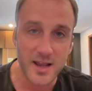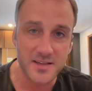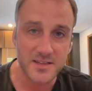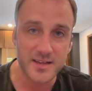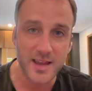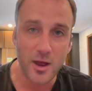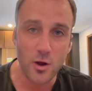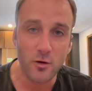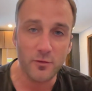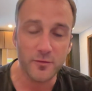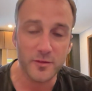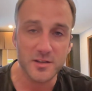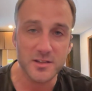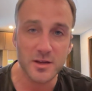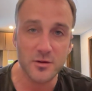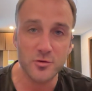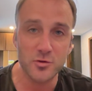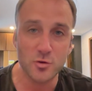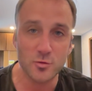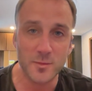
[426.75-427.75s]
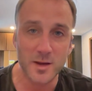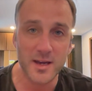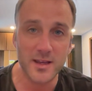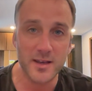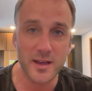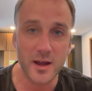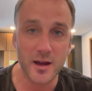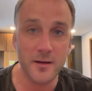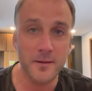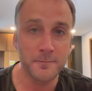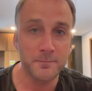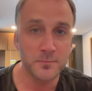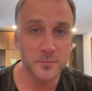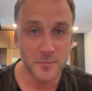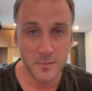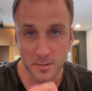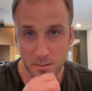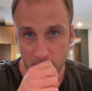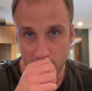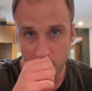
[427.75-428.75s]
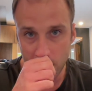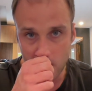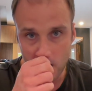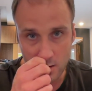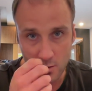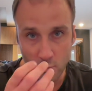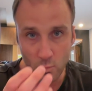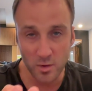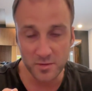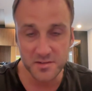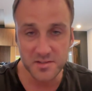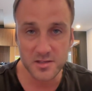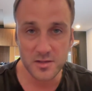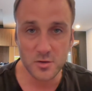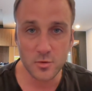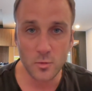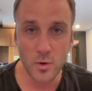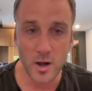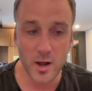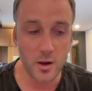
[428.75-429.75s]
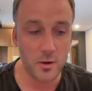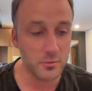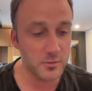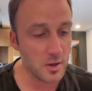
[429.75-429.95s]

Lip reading: get off the social media once in a while.